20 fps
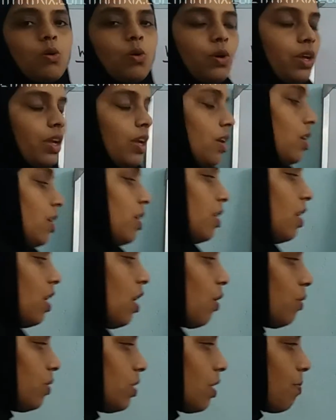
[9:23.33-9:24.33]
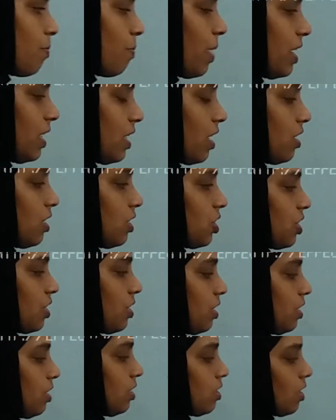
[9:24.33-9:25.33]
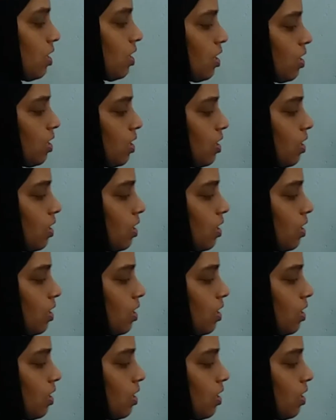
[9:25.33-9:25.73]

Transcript: Okay. Now the main condition is